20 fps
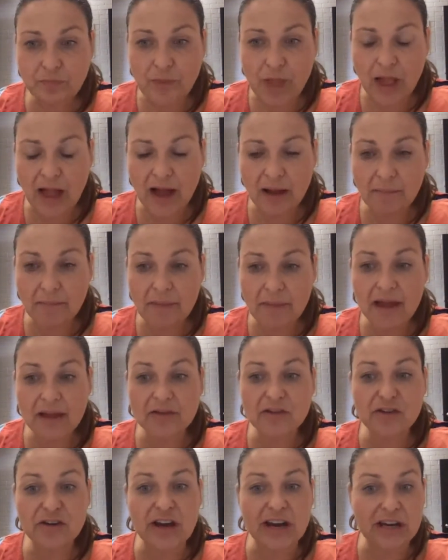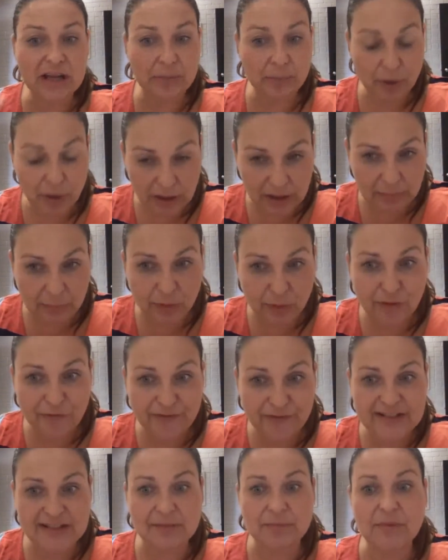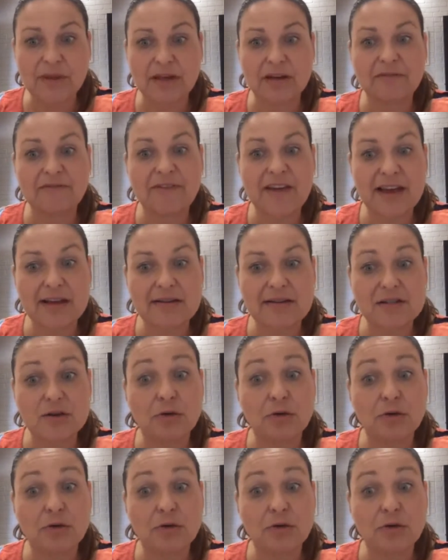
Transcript: a genetic polymorphism that affects